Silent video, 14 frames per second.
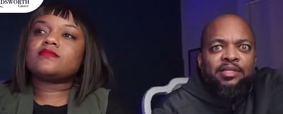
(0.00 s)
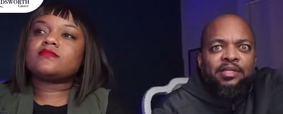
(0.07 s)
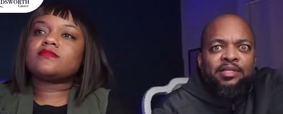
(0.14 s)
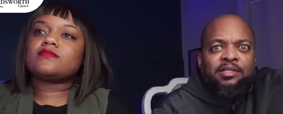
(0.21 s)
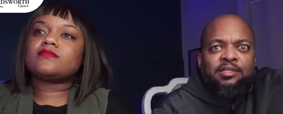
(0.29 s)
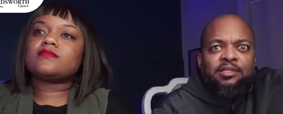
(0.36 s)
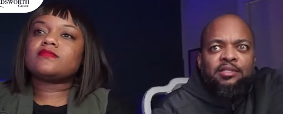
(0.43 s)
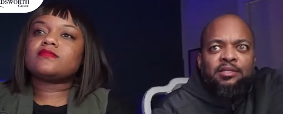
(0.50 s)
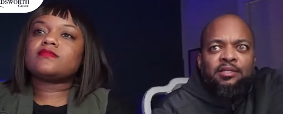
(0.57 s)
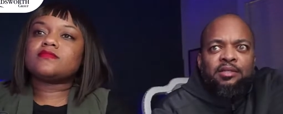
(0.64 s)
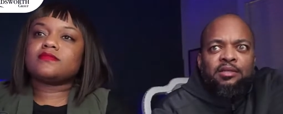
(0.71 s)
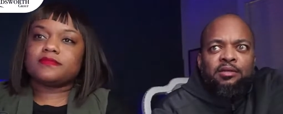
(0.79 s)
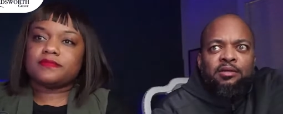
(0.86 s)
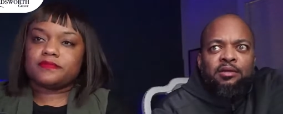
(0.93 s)
Speaker 1: is,
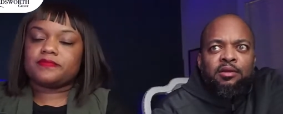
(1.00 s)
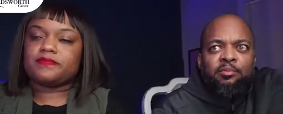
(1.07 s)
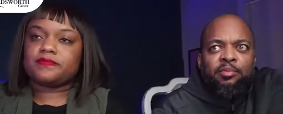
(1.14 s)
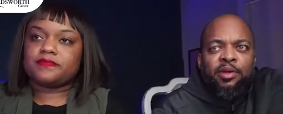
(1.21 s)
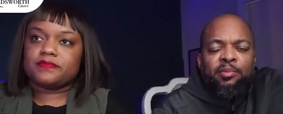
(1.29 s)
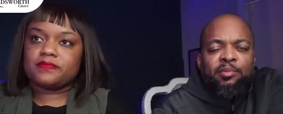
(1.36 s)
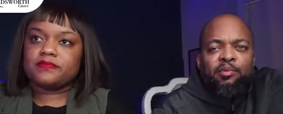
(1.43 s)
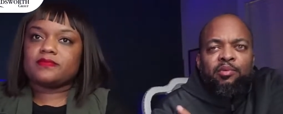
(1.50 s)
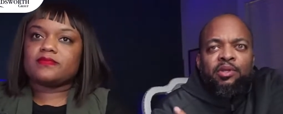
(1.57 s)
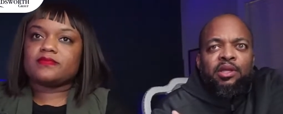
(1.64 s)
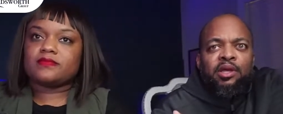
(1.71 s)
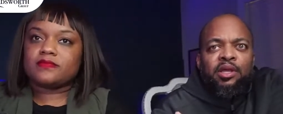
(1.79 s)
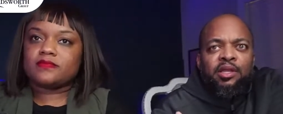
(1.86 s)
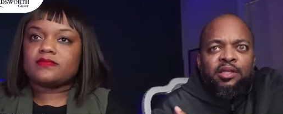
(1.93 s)
people will
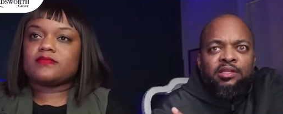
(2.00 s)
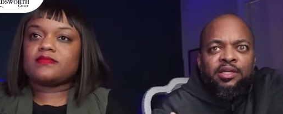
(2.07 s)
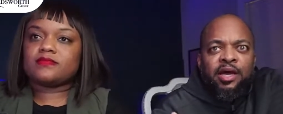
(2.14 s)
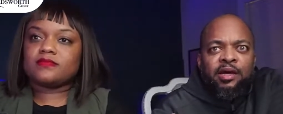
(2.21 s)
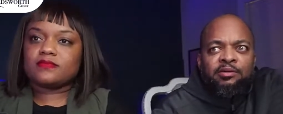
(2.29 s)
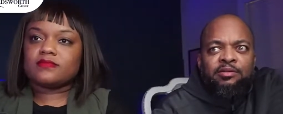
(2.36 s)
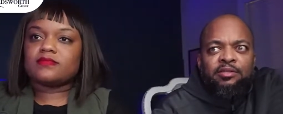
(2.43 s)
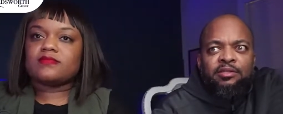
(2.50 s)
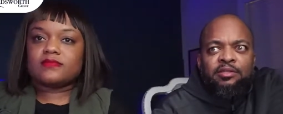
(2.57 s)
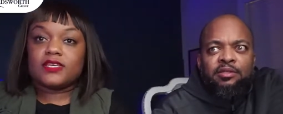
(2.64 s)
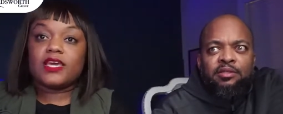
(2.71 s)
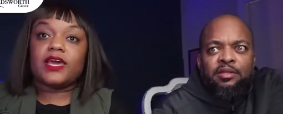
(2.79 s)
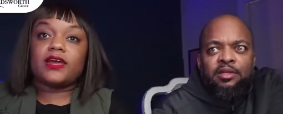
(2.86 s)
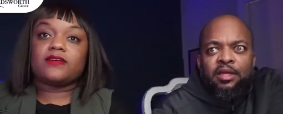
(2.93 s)
look at this house.
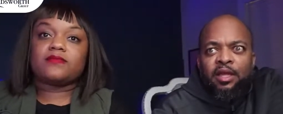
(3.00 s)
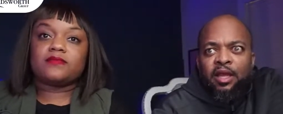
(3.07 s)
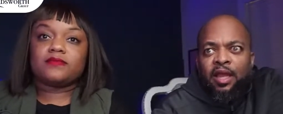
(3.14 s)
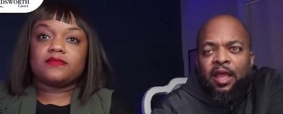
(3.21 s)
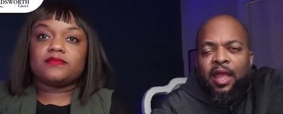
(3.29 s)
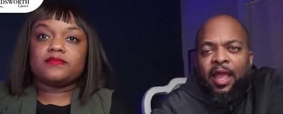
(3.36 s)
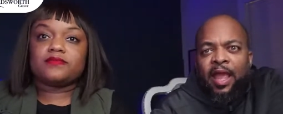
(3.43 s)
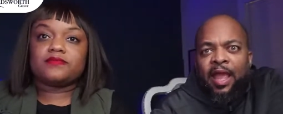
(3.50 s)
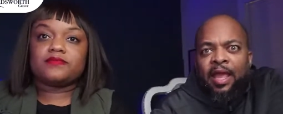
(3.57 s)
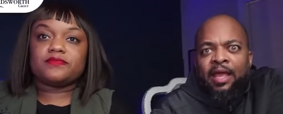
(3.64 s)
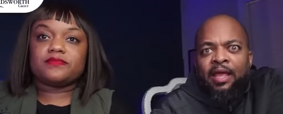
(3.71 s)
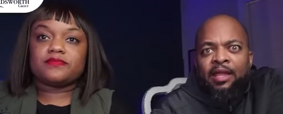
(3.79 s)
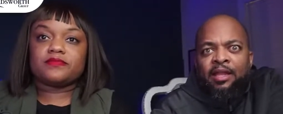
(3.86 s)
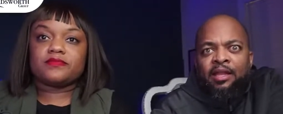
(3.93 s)
Yeah.
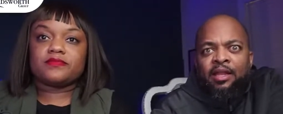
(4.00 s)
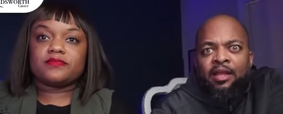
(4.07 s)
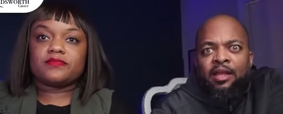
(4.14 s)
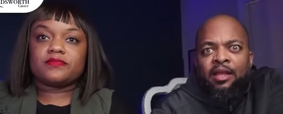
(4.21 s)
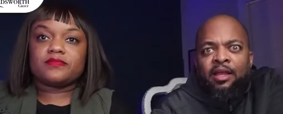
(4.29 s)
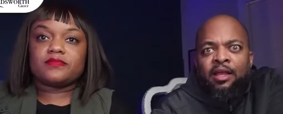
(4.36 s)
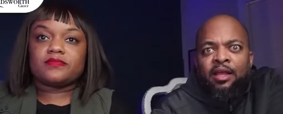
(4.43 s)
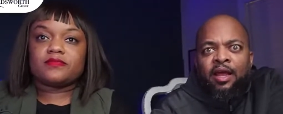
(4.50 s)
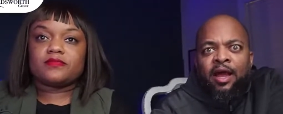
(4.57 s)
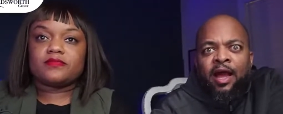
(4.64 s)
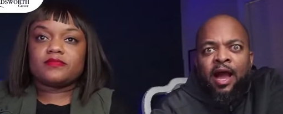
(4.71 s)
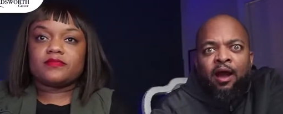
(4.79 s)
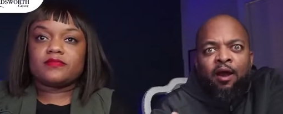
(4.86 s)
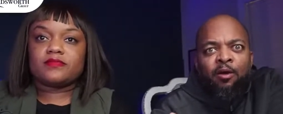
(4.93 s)
And
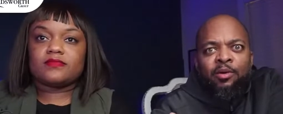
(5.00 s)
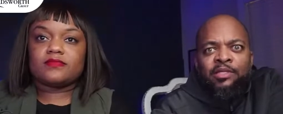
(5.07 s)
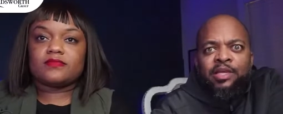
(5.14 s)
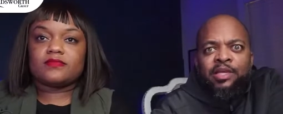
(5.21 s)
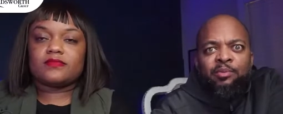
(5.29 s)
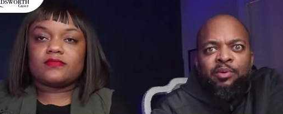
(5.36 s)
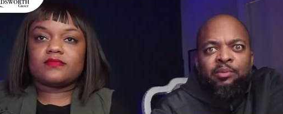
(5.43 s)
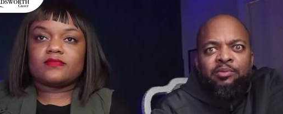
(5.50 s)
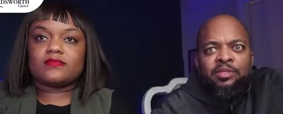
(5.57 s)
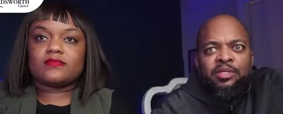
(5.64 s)
I always hear people